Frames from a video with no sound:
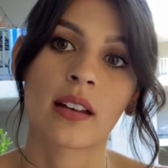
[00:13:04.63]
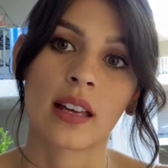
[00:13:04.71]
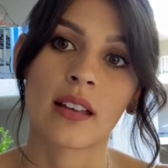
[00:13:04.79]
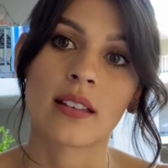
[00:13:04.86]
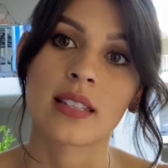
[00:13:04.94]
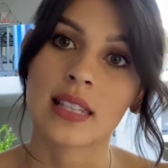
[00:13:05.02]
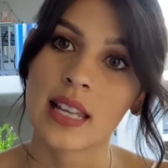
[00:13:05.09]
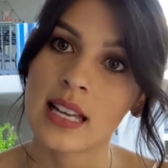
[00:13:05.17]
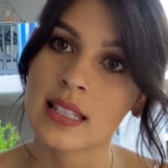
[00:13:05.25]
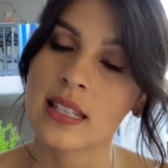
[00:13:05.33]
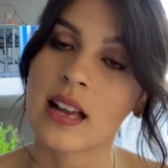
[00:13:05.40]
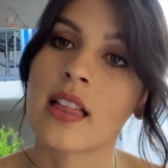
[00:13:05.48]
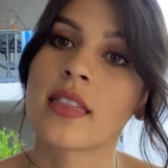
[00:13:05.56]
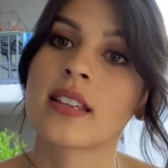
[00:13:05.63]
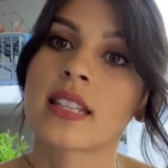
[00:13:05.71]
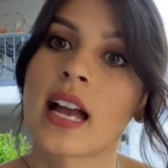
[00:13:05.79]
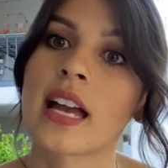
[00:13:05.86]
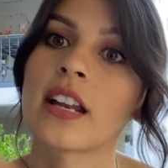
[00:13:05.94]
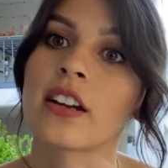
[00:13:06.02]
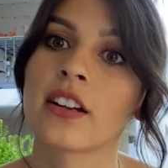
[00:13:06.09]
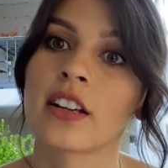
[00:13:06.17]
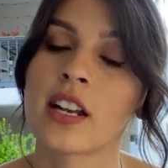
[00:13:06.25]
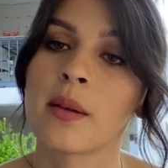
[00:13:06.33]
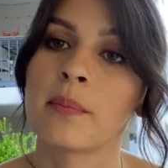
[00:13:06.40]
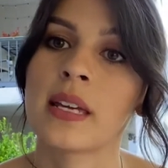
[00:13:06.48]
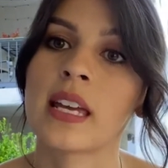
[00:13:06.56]
gill slits on the side are going to
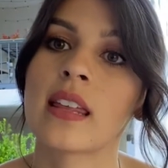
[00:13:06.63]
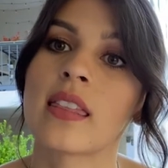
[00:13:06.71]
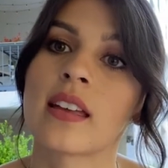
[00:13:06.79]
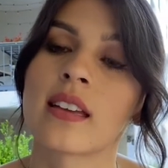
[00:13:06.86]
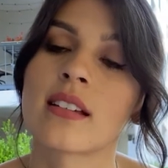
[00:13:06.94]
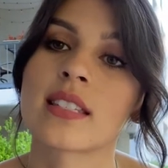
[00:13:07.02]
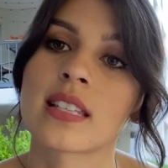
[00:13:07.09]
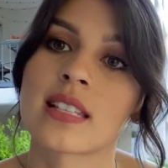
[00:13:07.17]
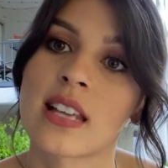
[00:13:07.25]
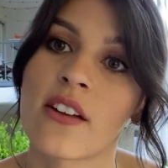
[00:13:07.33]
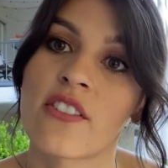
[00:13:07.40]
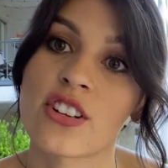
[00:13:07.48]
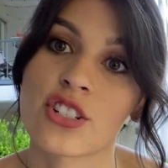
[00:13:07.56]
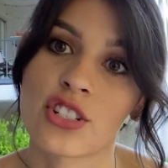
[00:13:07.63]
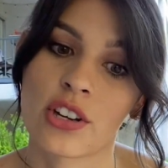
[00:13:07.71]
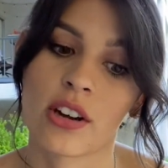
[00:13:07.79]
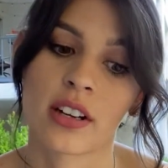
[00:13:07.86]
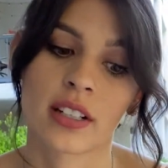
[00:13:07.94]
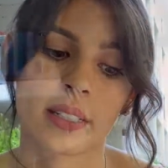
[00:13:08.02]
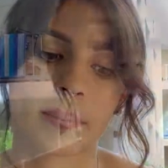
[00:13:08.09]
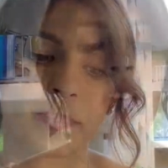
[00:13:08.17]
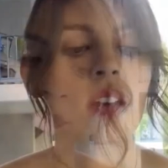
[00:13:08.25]
be the gill slits of a shark.